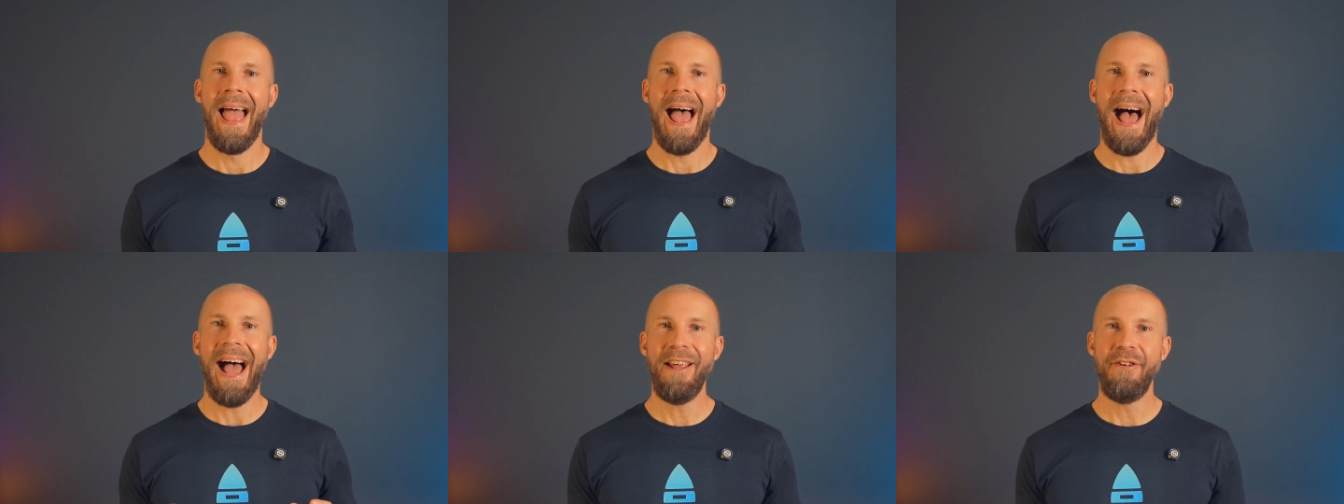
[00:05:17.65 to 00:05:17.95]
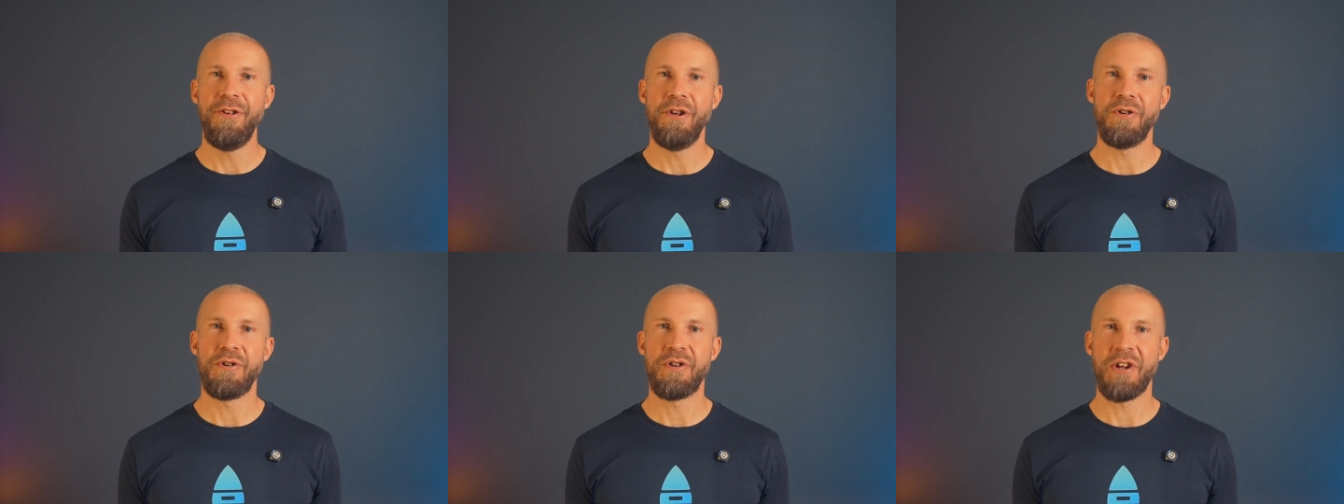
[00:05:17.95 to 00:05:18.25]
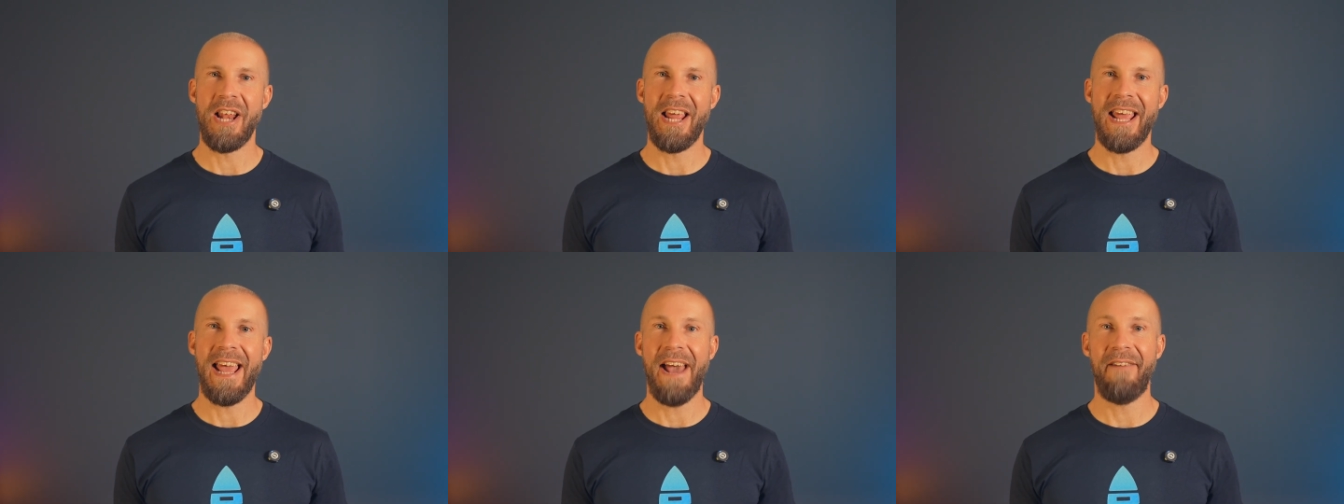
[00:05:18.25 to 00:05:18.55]
I
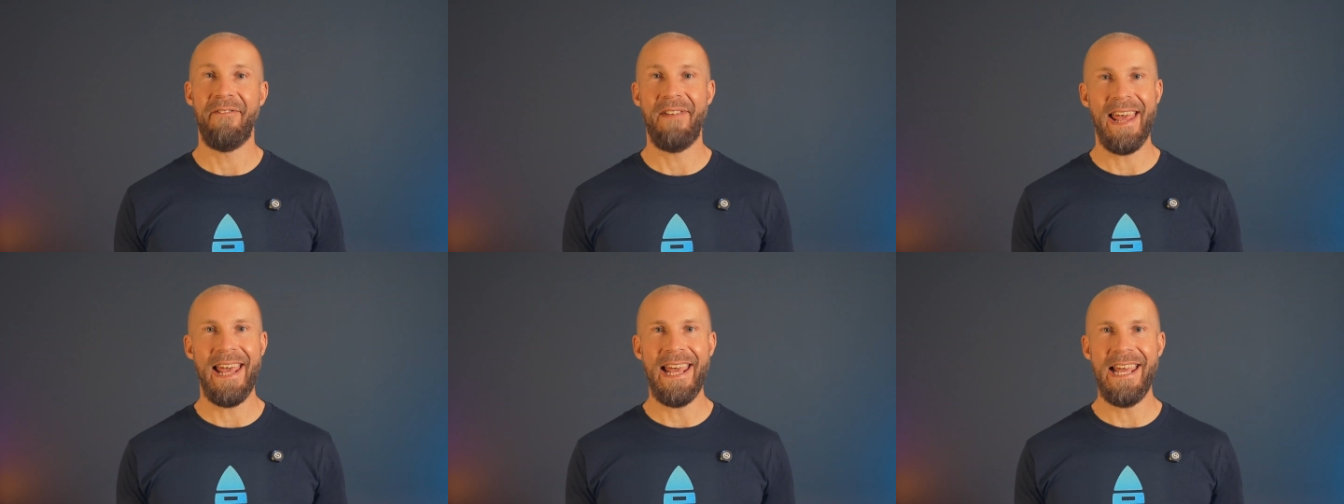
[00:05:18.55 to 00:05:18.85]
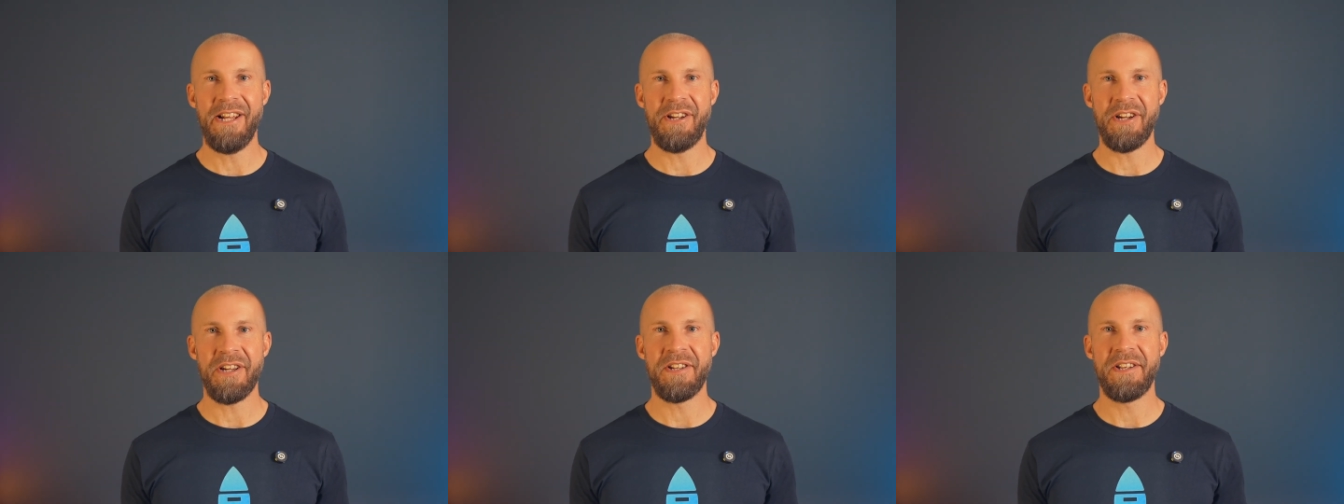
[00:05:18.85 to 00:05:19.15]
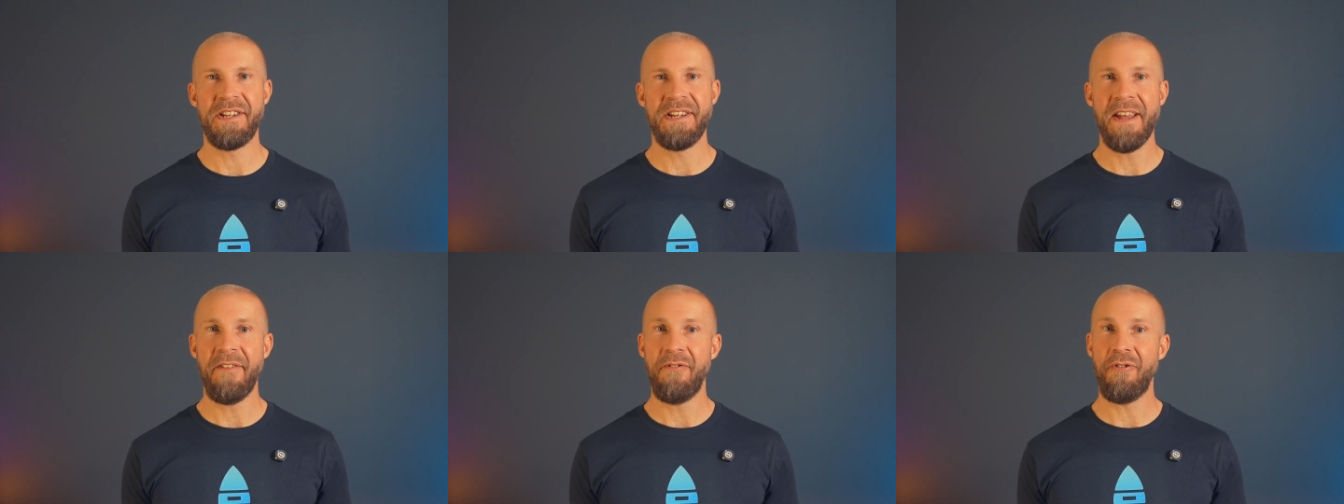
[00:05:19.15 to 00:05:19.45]
usually have the agent
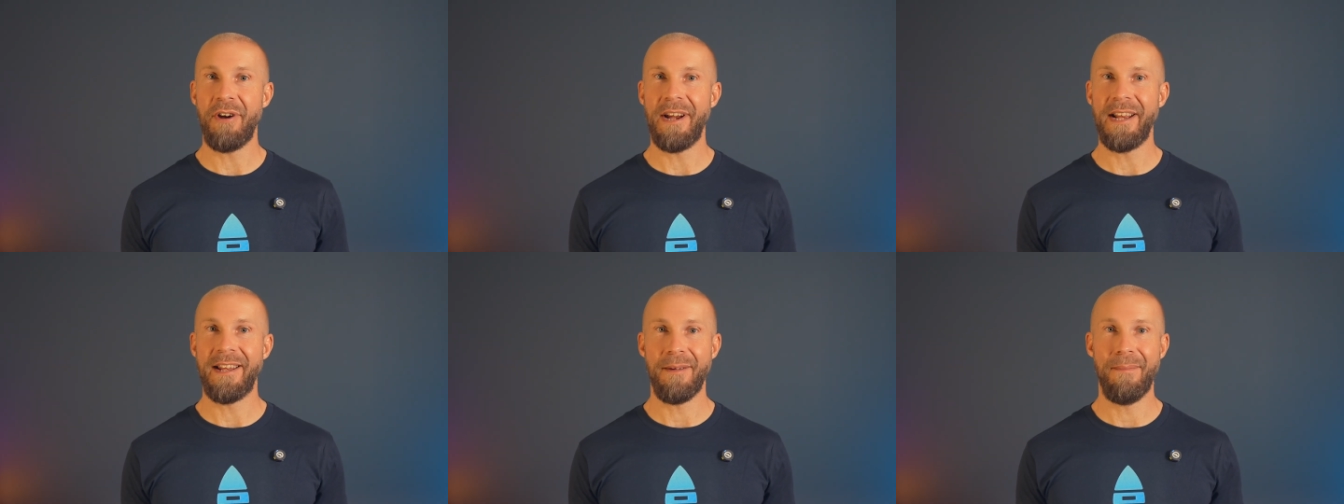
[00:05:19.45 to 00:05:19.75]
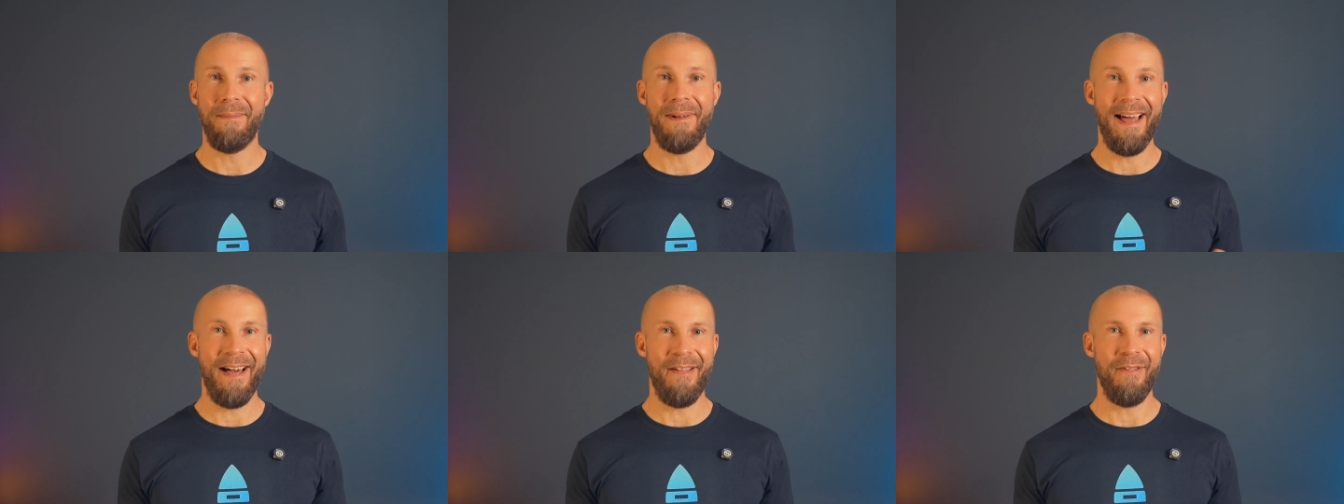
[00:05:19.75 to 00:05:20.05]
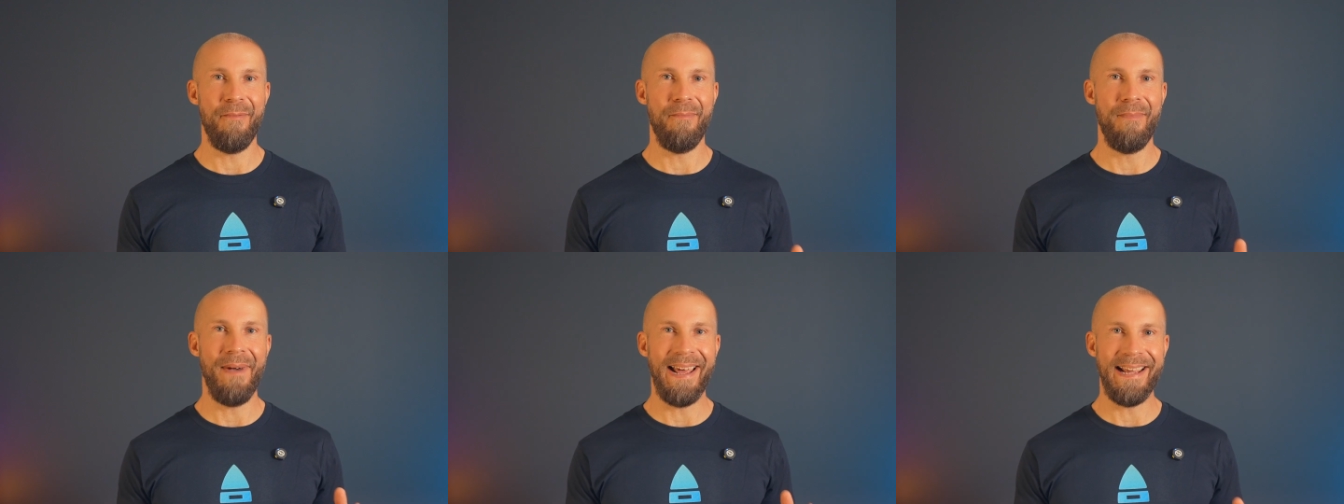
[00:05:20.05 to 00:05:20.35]
generate a
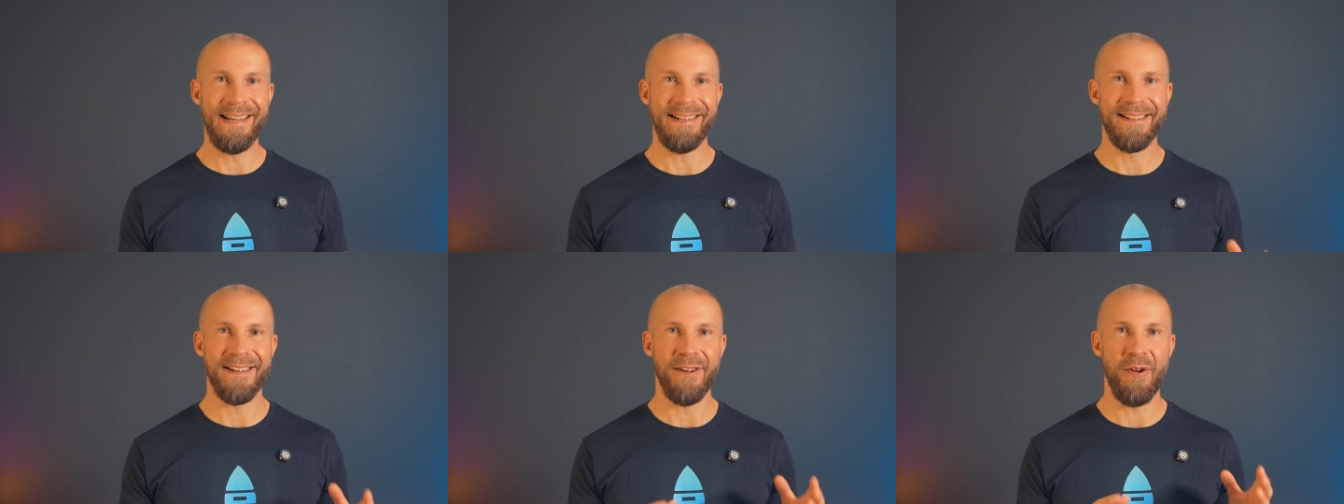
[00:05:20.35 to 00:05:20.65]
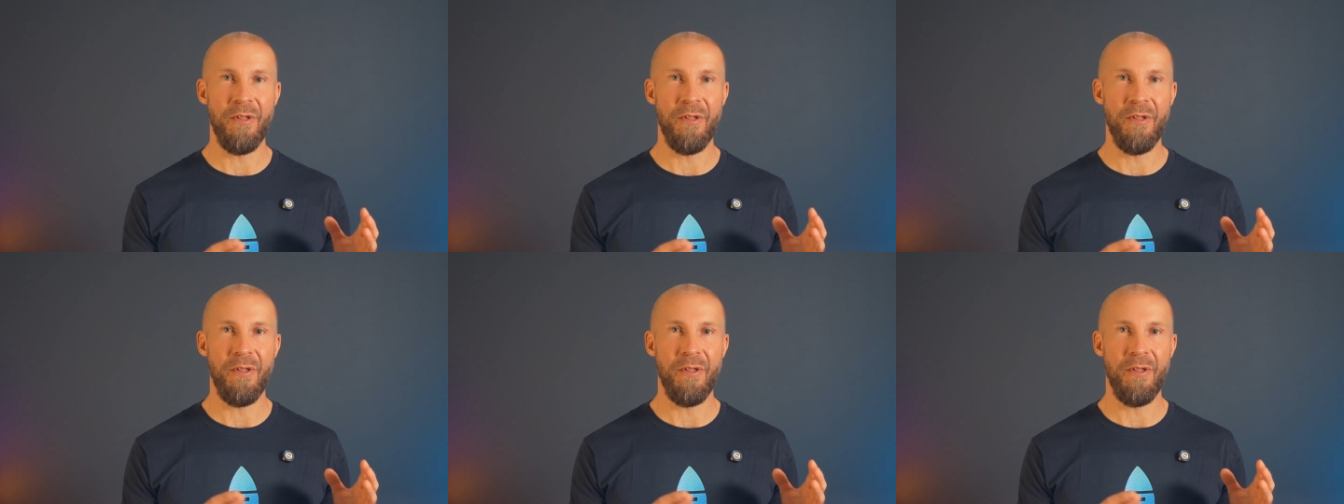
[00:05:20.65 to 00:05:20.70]
plan based